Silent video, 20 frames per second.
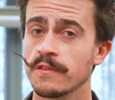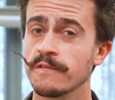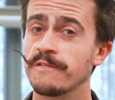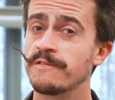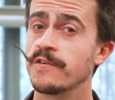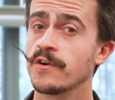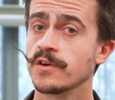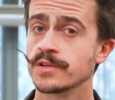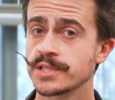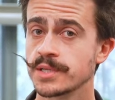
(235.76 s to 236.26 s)
The
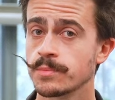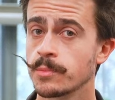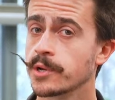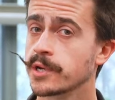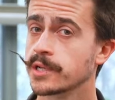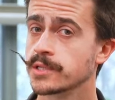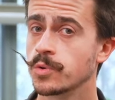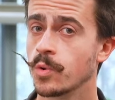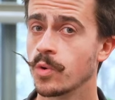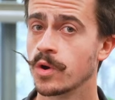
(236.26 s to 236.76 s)
first thing we're
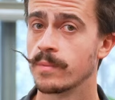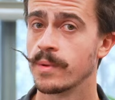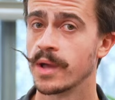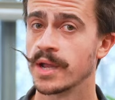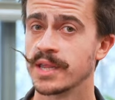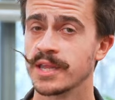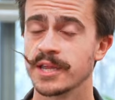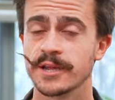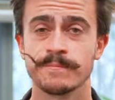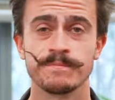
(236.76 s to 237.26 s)
going to talk
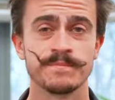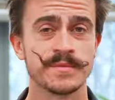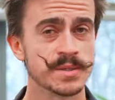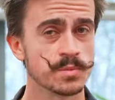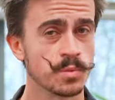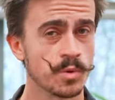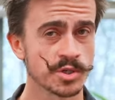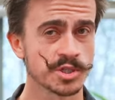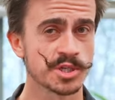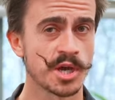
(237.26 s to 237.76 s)
about here is
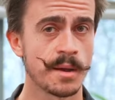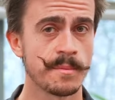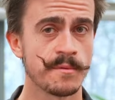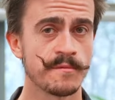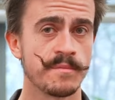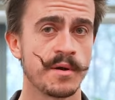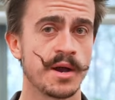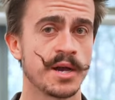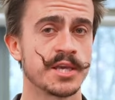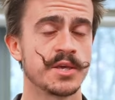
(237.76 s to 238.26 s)
what type
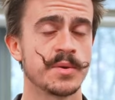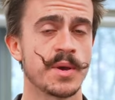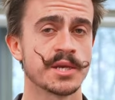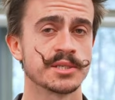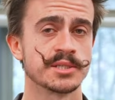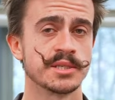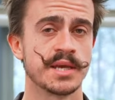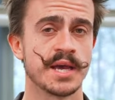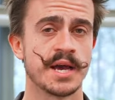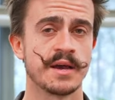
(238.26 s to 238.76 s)
of bike you
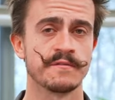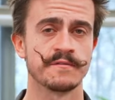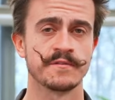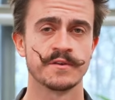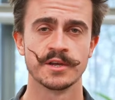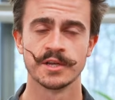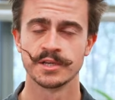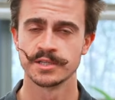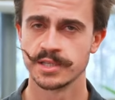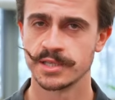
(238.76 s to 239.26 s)
actually have.
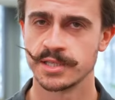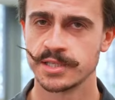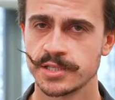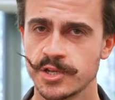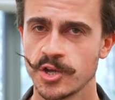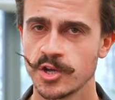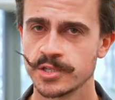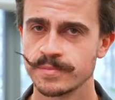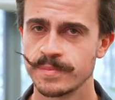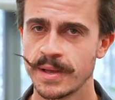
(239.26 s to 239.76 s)
So this
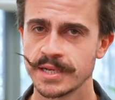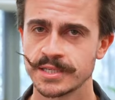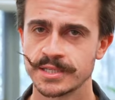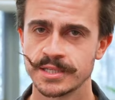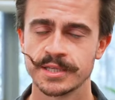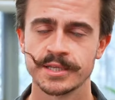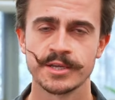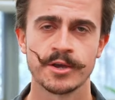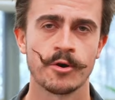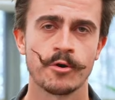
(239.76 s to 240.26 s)
goes back to
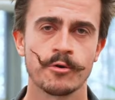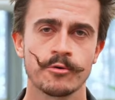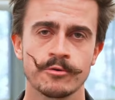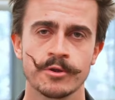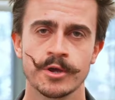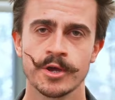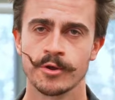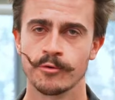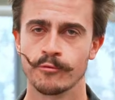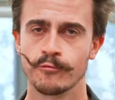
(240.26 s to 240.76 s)
the old
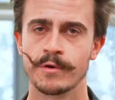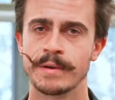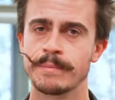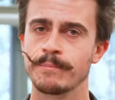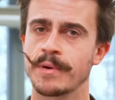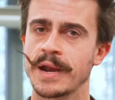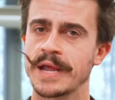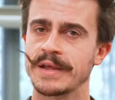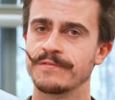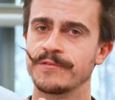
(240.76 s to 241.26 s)
rim
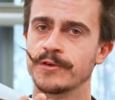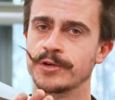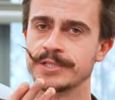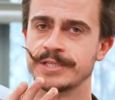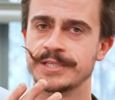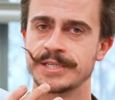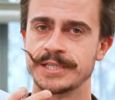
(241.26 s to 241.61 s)
brake versus